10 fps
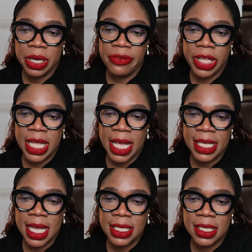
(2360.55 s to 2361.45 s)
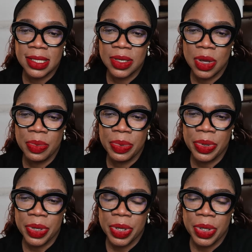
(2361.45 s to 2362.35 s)
In fact, I set this up
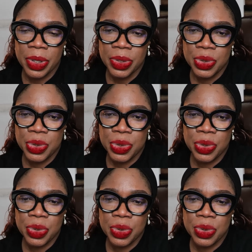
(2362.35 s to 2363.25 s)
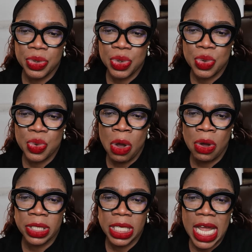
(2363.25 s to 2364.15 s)
to work
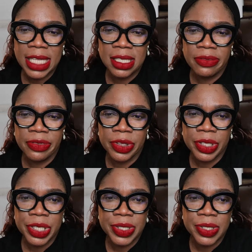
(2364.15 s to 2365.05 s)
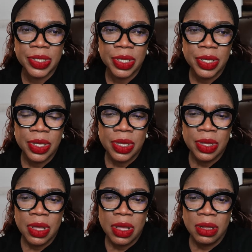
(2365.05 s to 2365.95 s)
on the lighting for this.
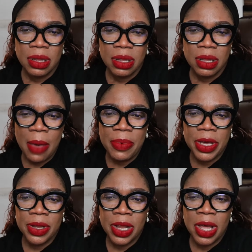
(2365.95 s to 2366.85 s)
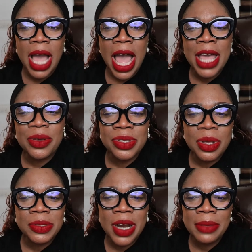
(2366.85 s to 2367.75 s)
Happy go luck. Are you
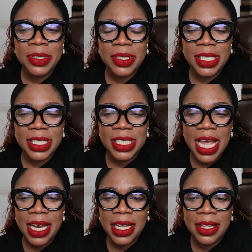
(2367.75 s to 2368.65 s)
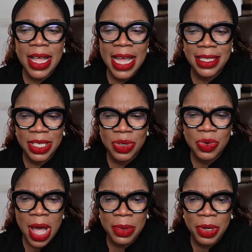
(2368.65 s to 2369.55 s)
subscribed to this channel? I think
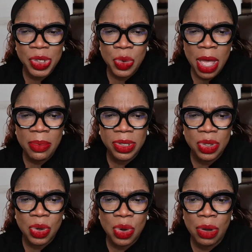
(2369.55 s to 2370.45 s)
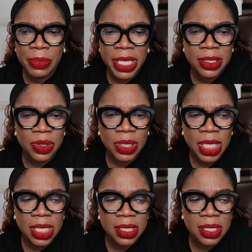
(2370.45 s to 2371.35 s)
you are because we're able to comment on
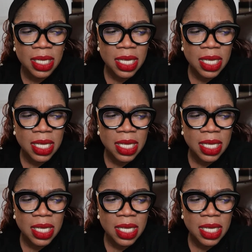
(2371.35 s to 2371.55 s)
this.